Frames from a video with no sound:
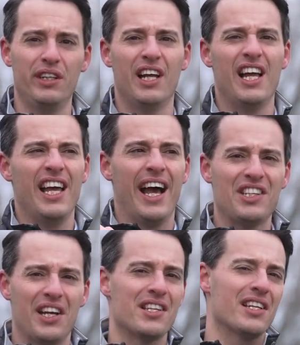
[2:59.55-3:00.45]
It
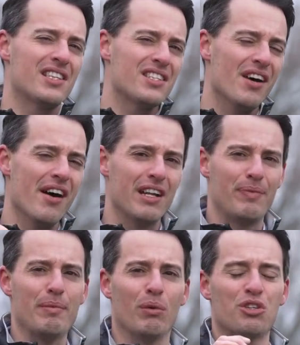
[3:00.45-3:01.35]
actually has a tiny
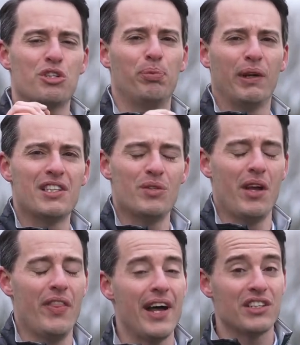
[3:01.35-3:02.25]
bit more spring to it,
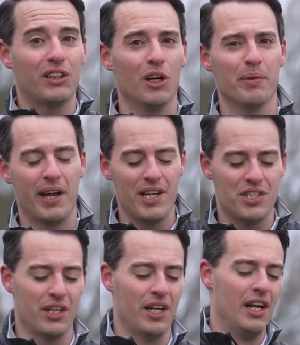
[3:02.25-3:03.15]
and that's a
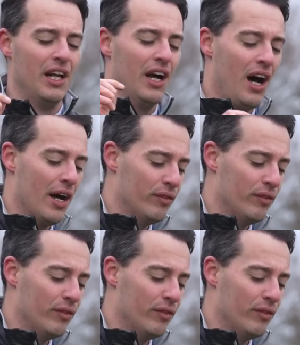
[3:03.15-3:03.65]
combination I